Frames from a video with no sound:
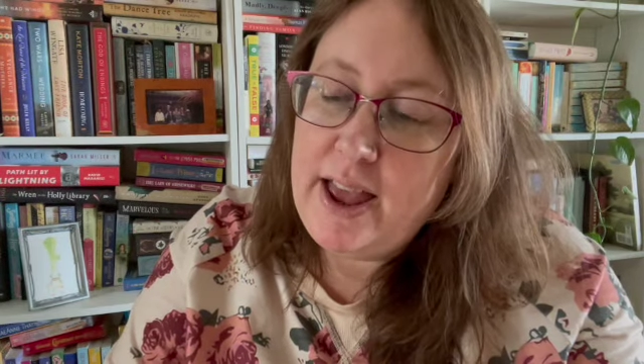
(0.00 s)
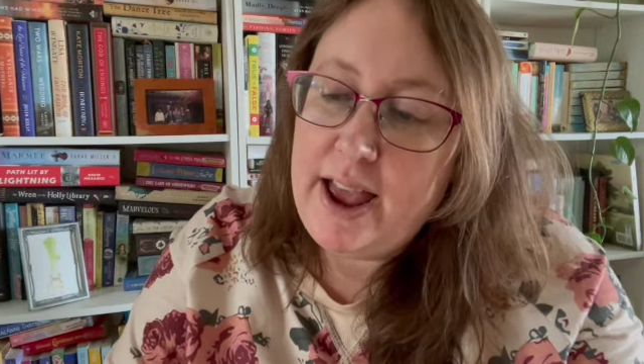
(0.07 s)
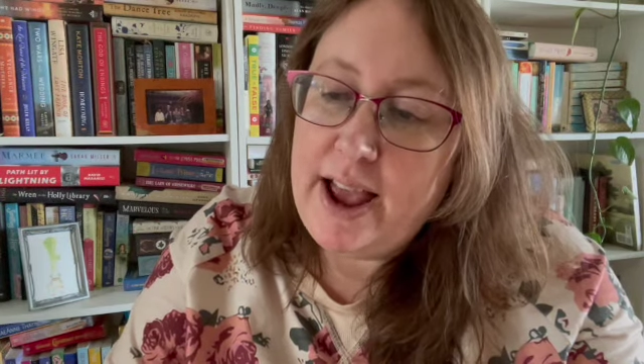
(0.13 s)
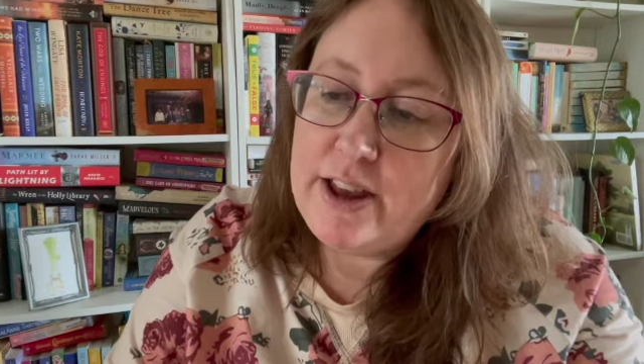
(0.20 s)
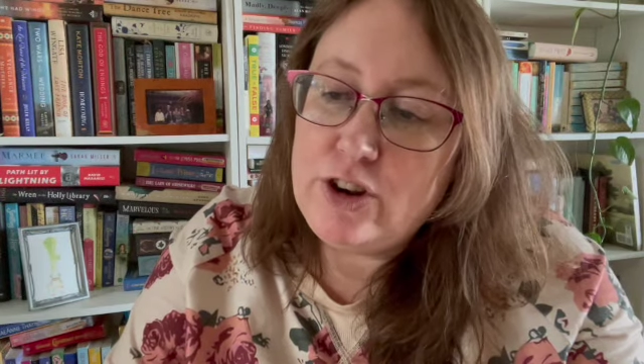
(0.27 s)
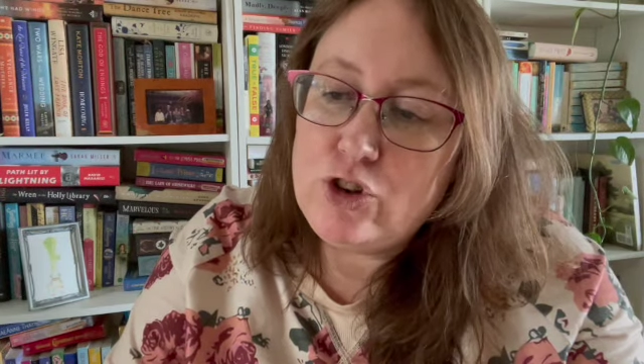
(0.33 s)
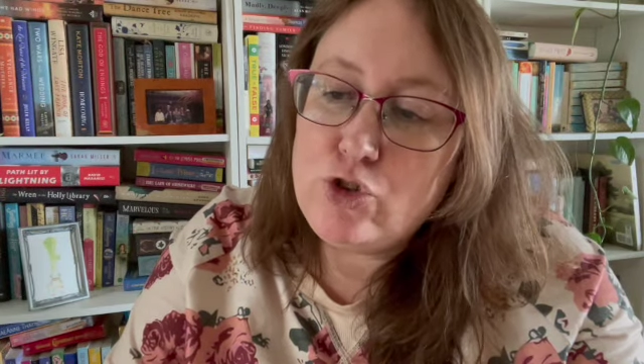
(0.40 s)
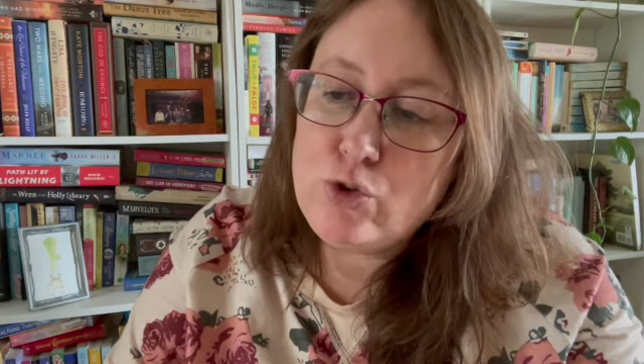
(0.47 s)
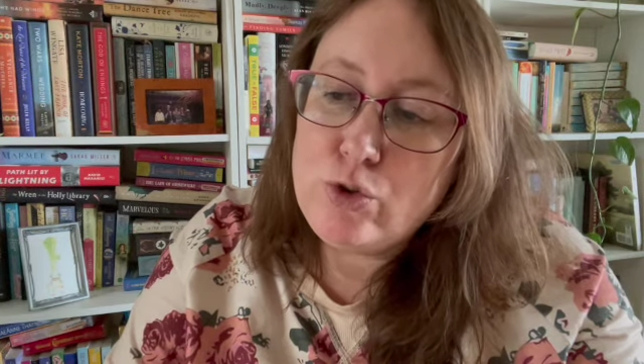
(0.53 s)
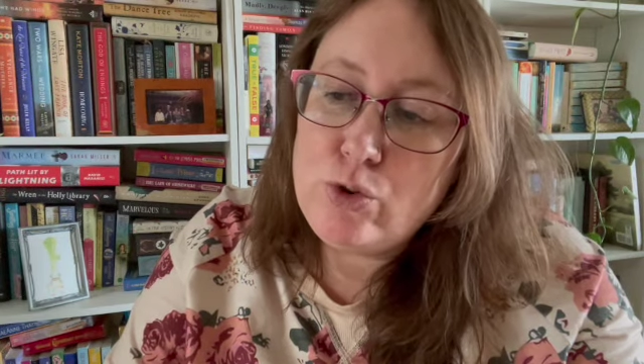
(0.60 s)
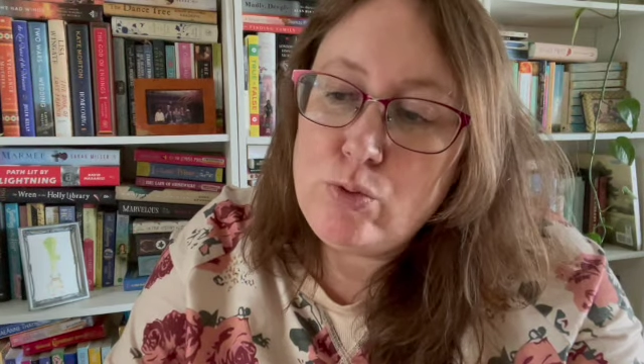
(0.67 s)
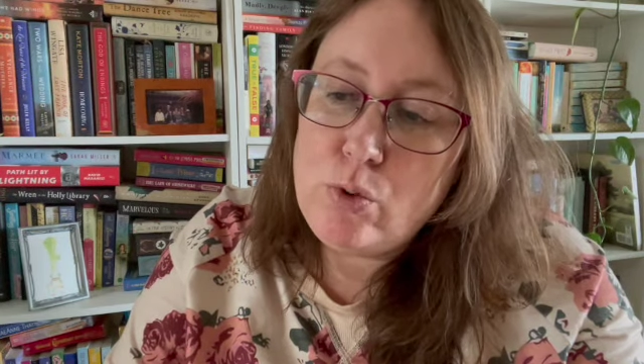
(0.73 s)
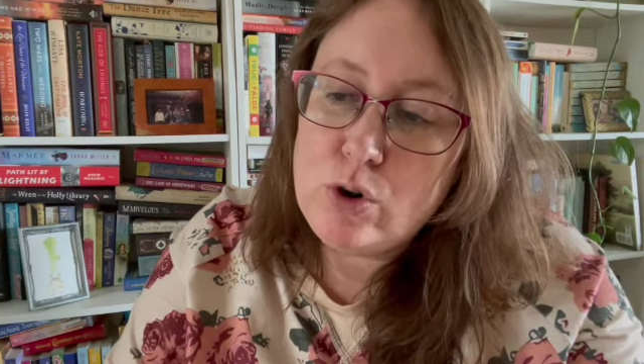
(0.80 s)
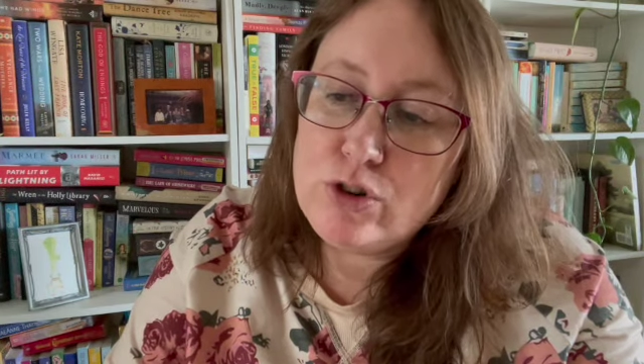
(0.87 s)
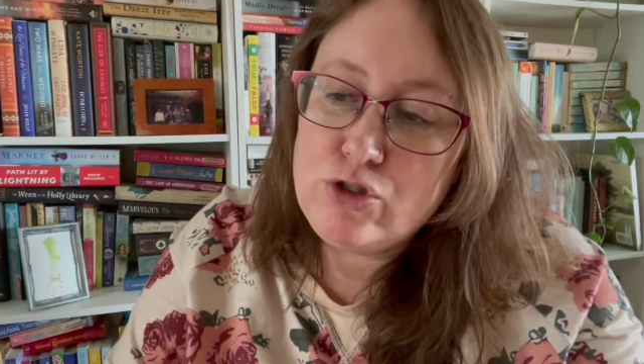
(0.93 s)
and a true
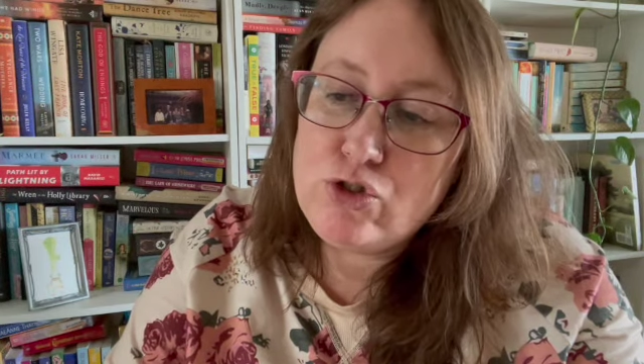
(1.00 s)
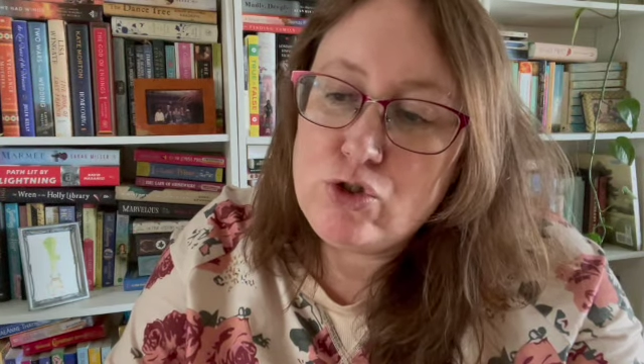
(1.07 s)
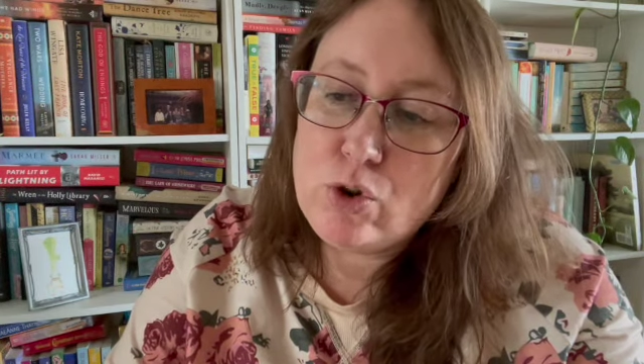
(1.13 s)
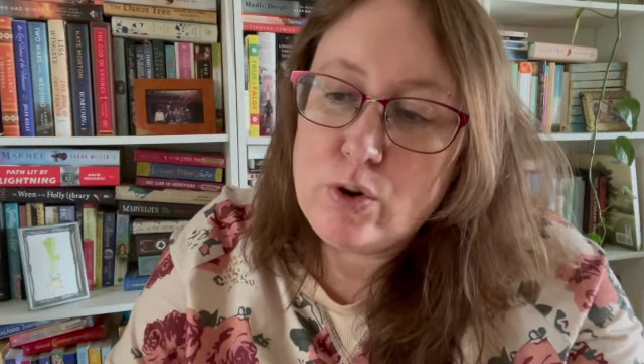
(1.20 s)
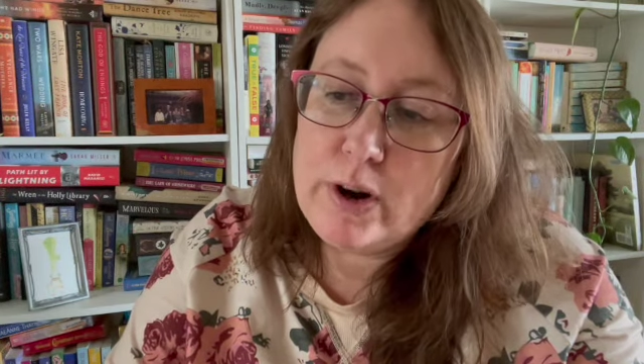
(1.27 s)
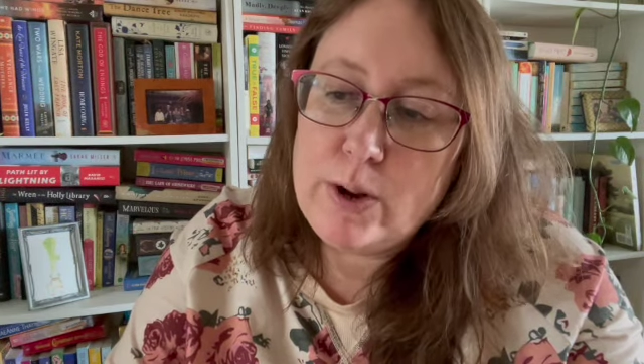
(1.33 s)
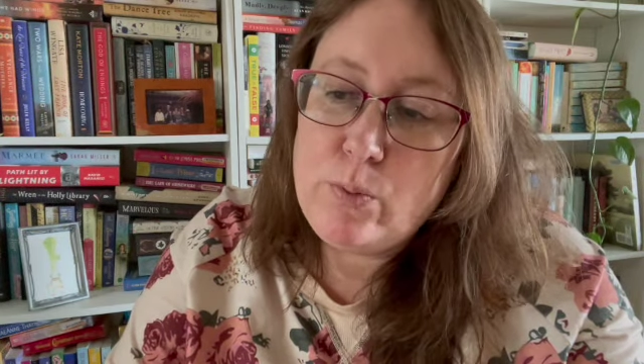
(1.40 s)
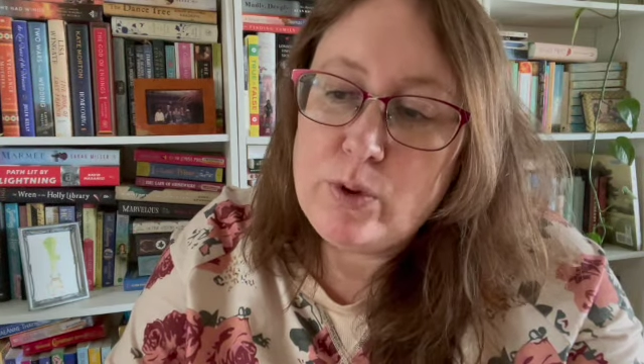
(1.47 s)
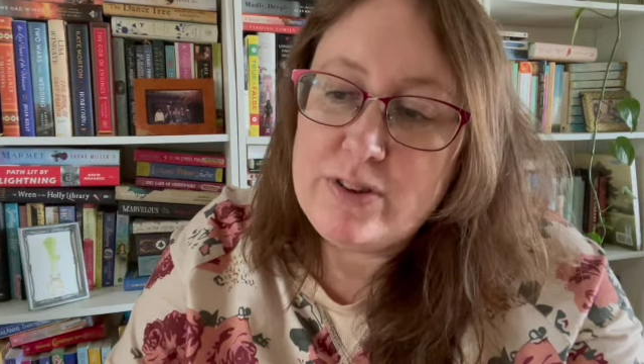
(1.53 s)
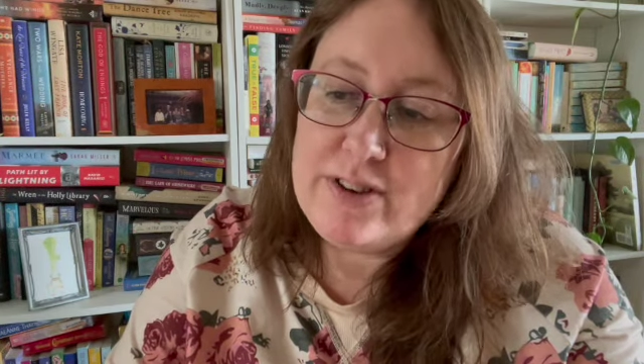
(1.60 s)
war story will